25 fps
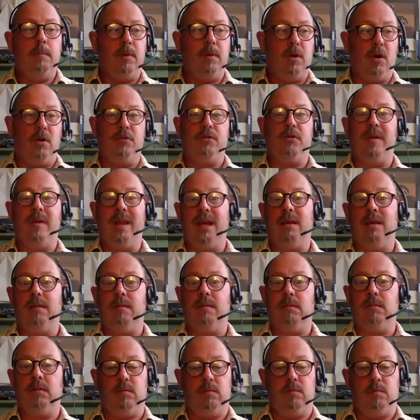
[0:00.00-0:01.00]
but often they,
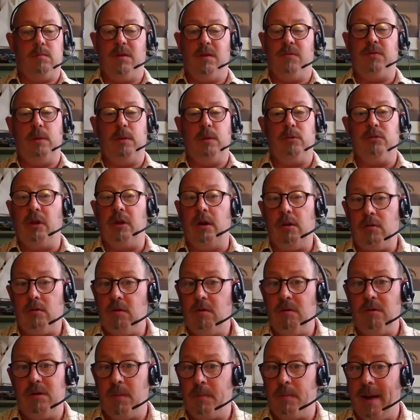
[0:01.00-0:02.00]
if there was no
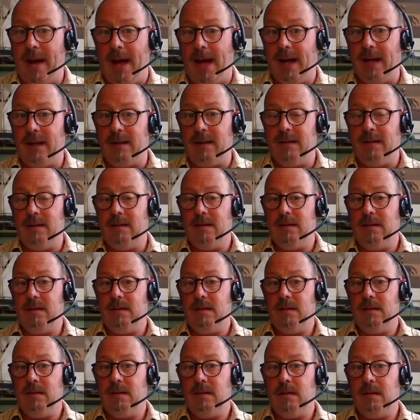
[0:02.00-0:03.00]
crew at the back,
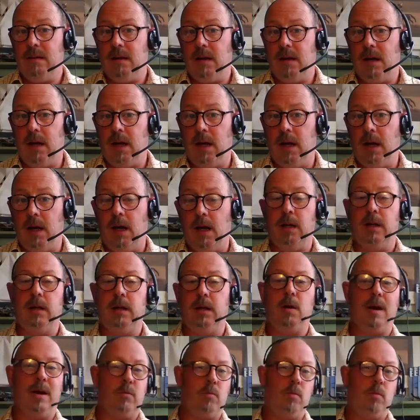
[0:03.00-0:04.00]
uh,
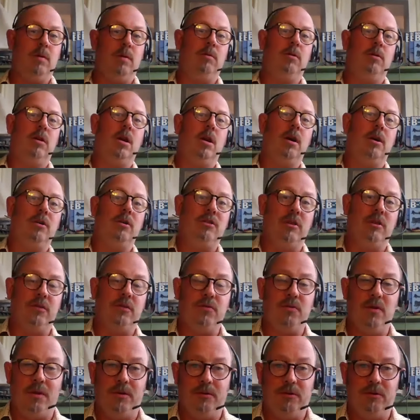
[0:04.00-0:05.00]
and you had wounded guys at the
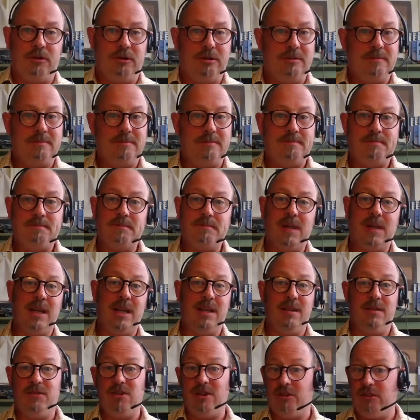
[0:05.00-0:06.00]
front,
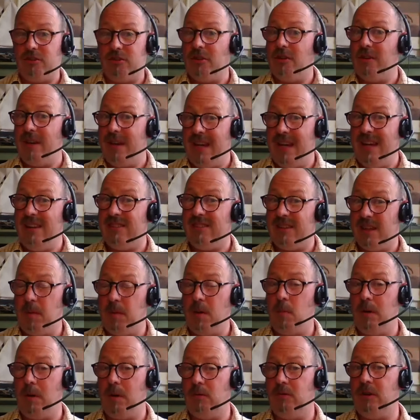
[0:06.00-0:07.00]
and chances are he's going
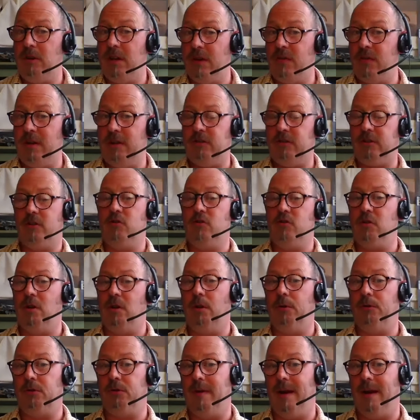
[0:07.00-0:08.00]
to be wounded if his
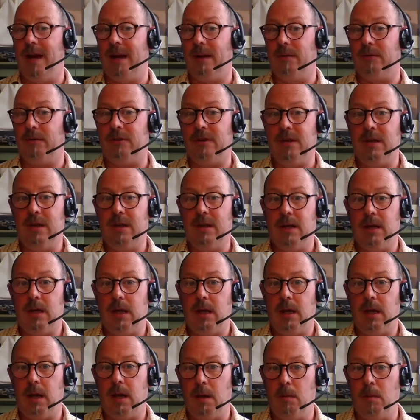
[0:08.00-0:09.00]
controls are out.
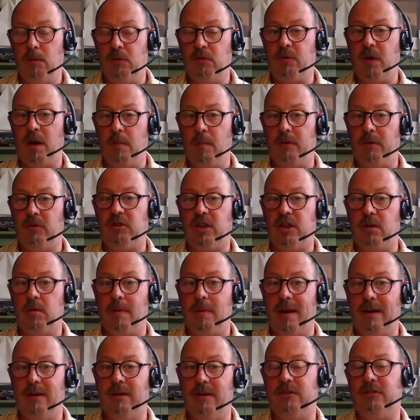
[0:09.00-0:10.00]
It was very much a
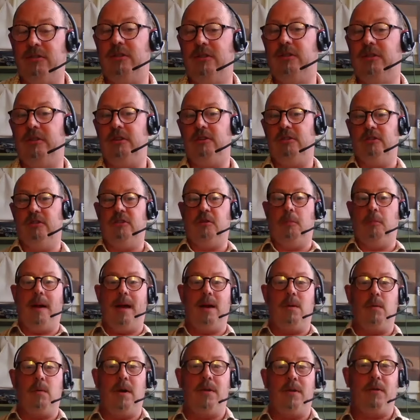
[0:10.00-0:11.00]
commander's decision to
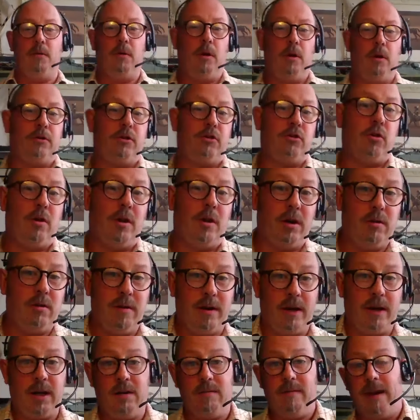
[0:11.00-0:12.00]
make whether or not to try and
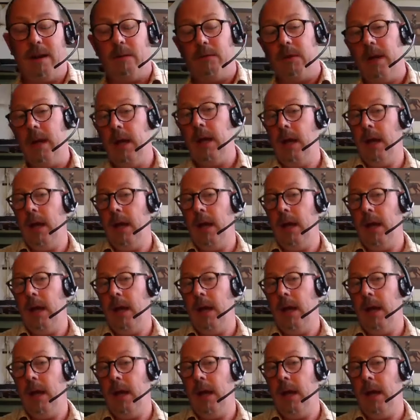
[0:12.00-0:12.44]
crank it round,